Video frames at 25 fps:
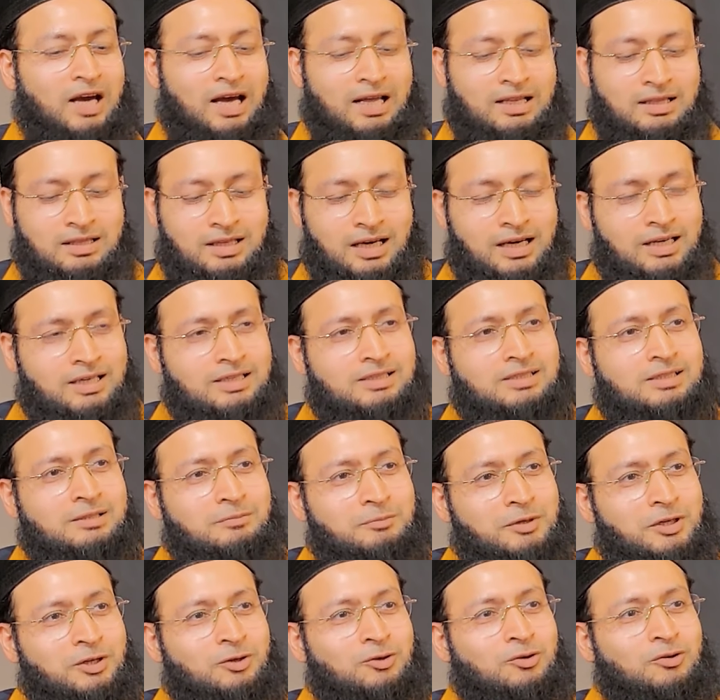And that is the
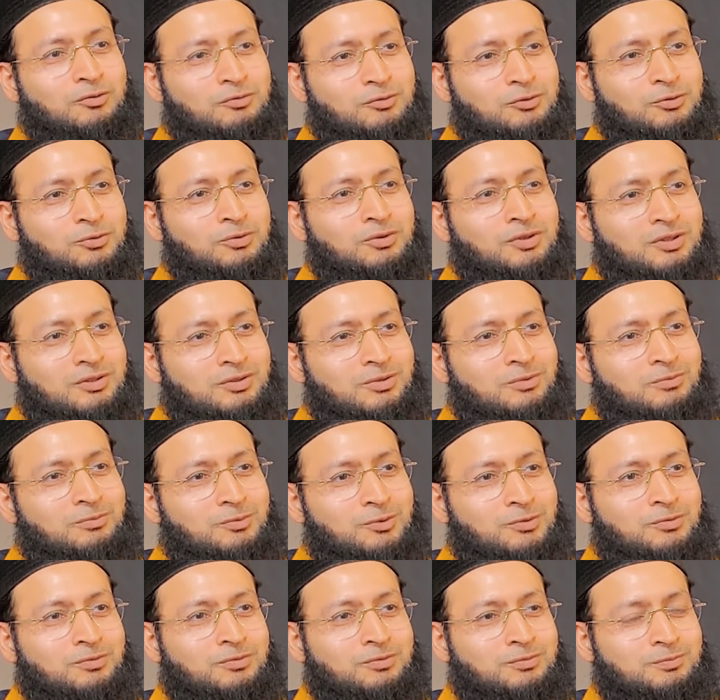meaning of true
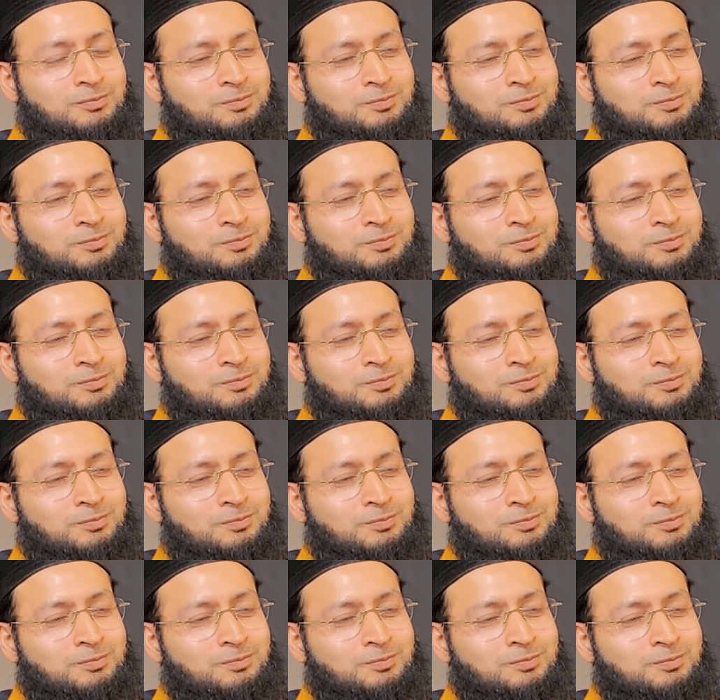tasawwuf.